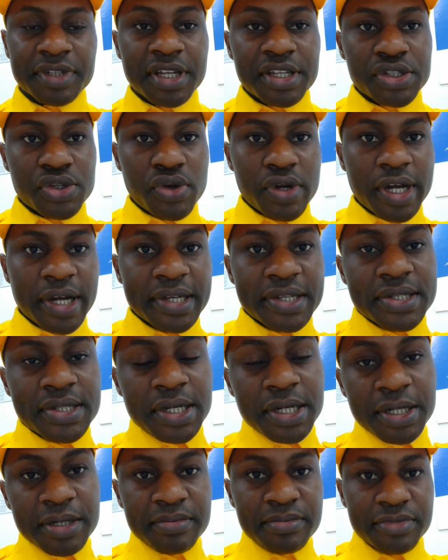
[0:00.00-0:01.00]
So guys,
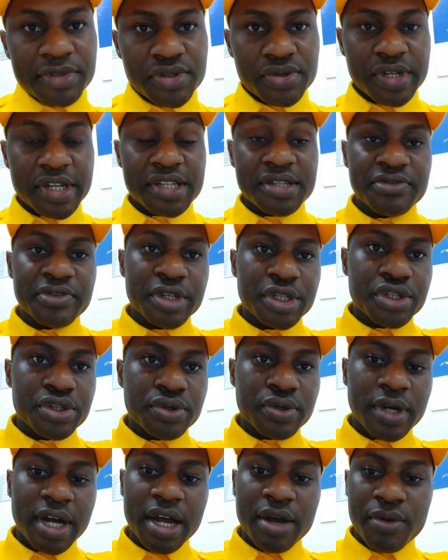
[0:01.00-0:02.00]
today's
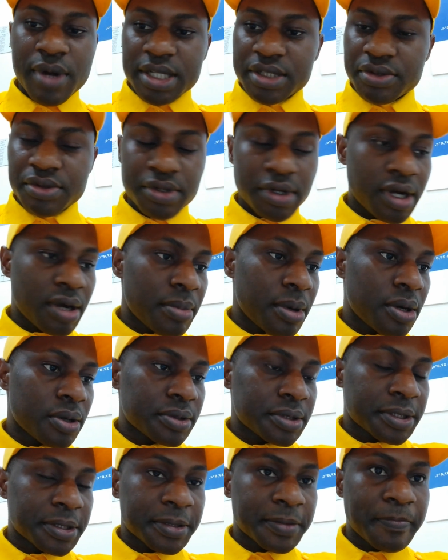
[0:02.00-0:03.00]
video I want to talk
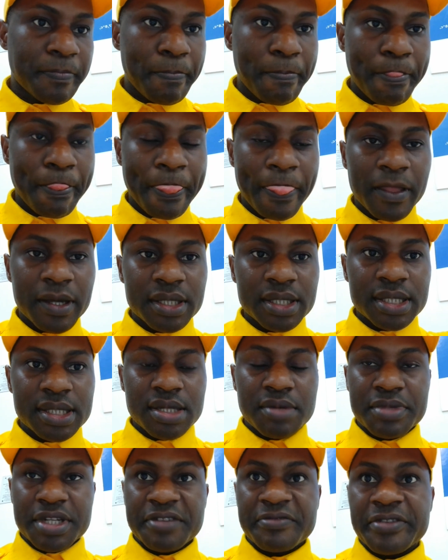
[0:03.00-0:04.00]
about
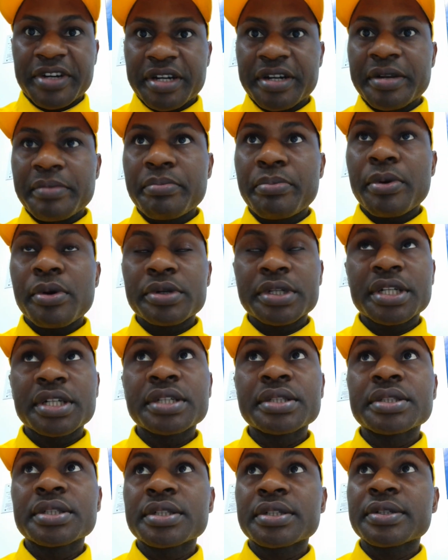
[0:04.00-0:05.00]
something very
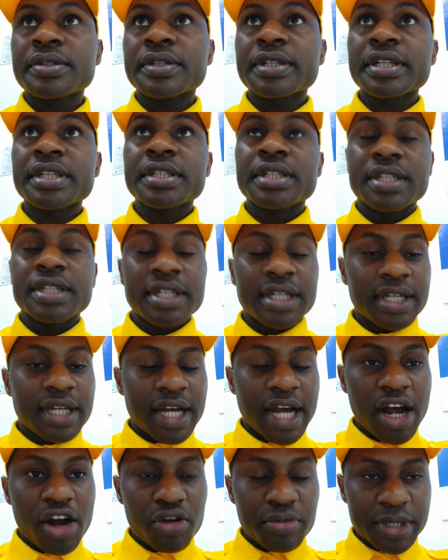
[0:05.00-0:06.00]
important. All right,
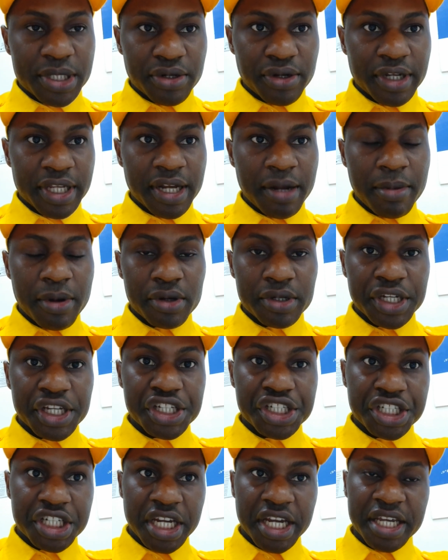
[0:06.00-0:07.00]
I'll be talking about a
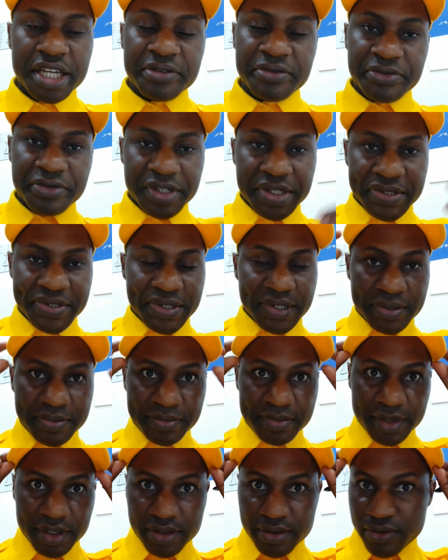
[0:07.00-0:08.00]
Schengen visa,
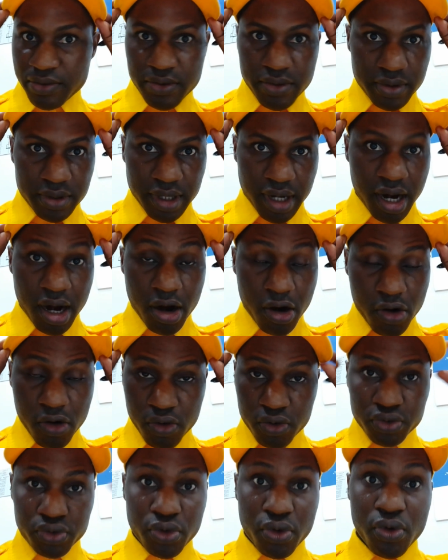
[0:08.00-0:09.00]
on
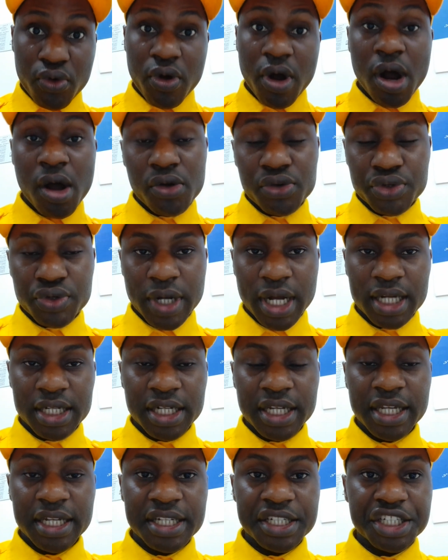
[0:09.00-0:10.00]
how you can
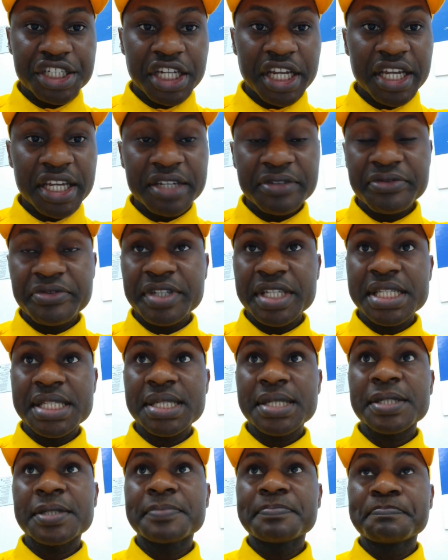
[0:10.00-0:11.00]
get a Schengen
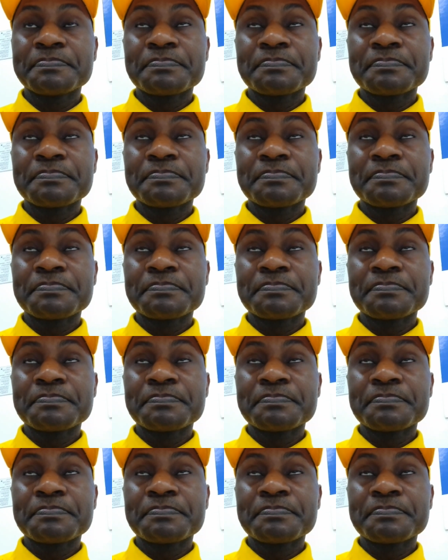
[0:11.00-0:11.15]
visa